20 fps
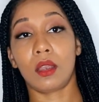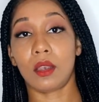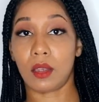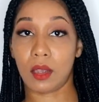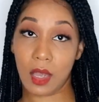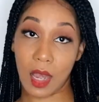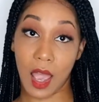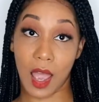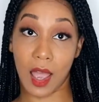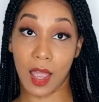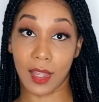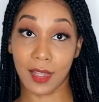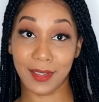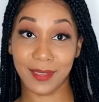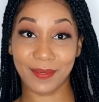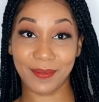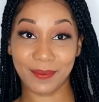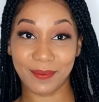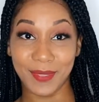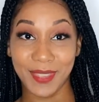
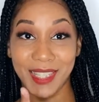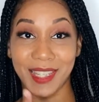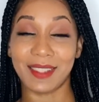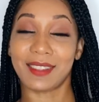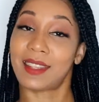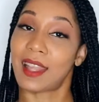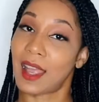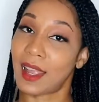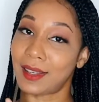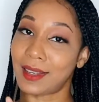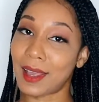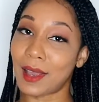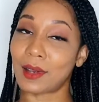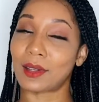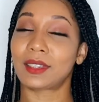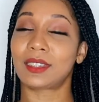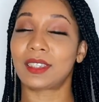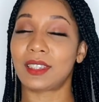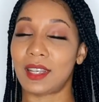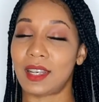9. She's 9 now.
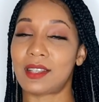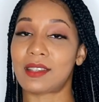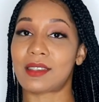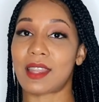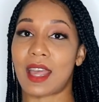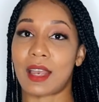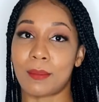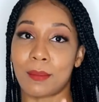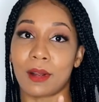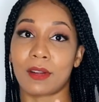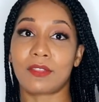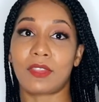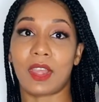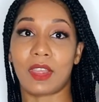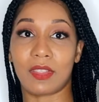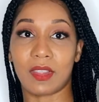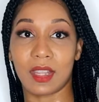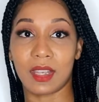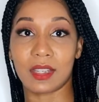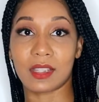She had just had a birthday
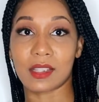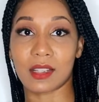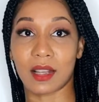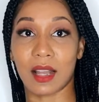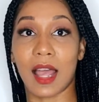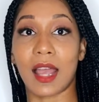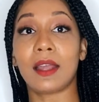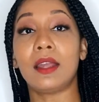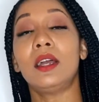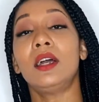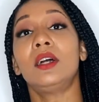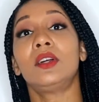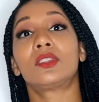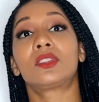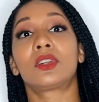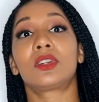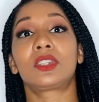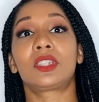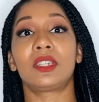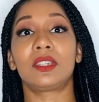at the end of July.
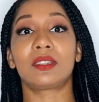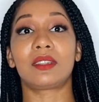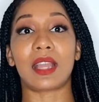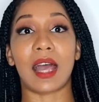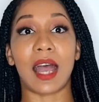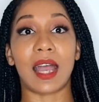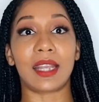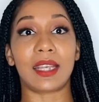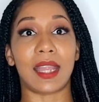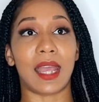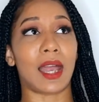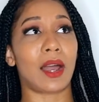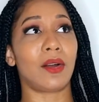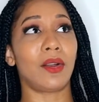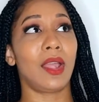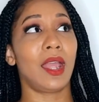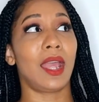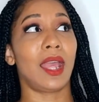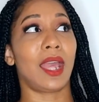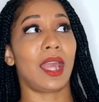So she's 9
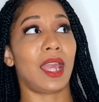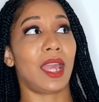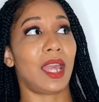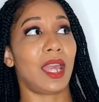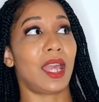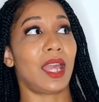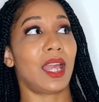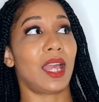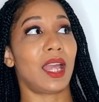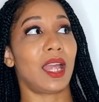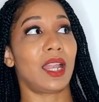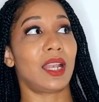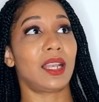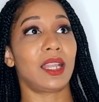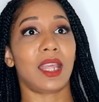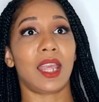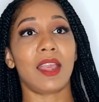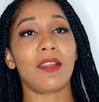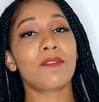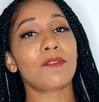now, and
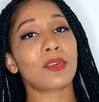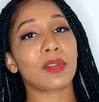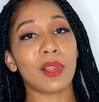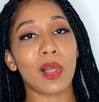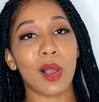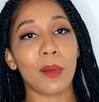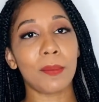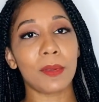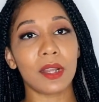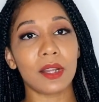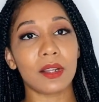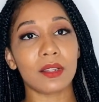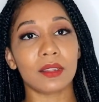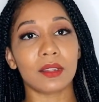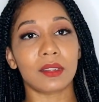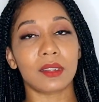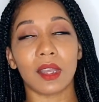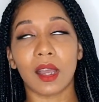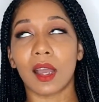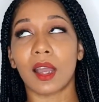even for long periods
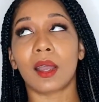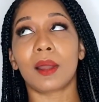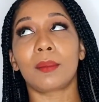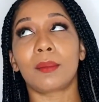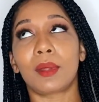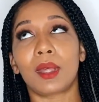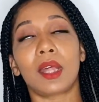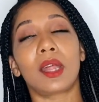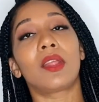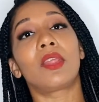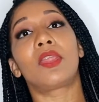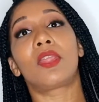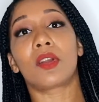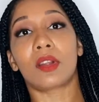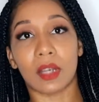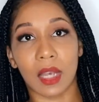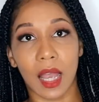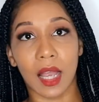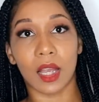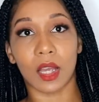of time,
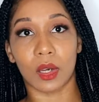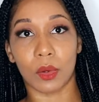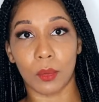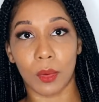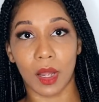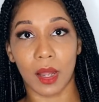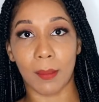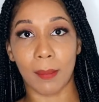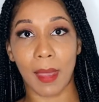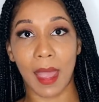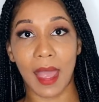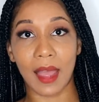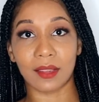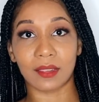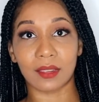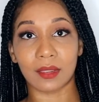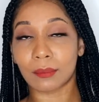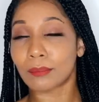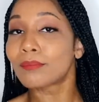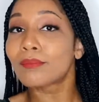they're not gonna wear a mask.